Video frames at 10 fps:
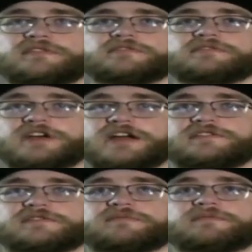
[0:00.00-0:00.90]
In between
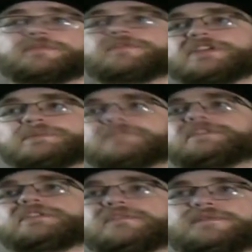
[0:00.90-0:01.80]
these, you know,
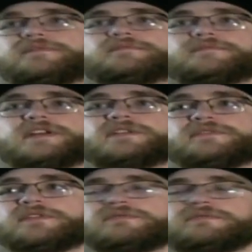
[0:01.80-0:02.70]
cuts before I get my
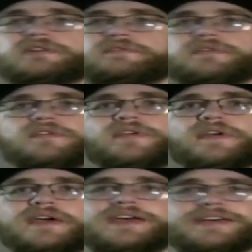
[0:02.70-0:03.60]
final final
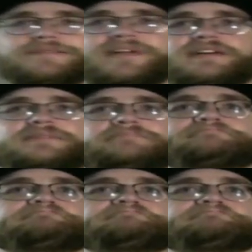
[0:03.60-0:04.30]
view and whatever.